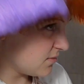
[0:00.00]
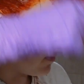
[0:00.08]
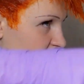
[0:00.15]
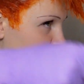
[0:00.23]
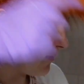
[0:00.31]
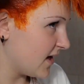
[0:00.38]

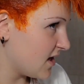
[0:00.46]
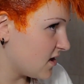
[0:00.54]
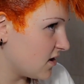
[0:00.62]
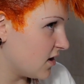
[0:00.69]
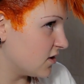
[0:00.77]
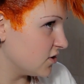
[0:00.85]
but my hair
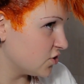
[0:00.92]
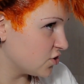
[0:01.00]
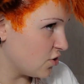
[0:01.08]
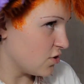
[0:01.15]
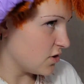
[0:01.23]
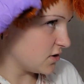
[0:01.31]
are
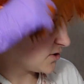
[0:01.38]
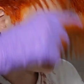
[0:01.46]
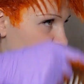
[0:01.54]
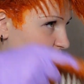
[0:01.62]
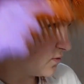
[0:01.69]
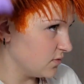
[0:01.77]
short,
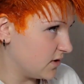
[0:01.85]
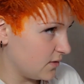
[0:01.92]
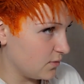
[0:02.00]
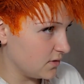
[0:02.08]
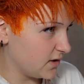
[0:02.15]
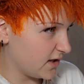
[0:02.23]
so they
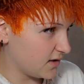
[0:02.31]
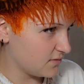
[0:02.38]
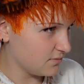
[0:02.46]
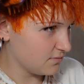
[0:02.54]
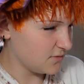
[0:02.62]
will like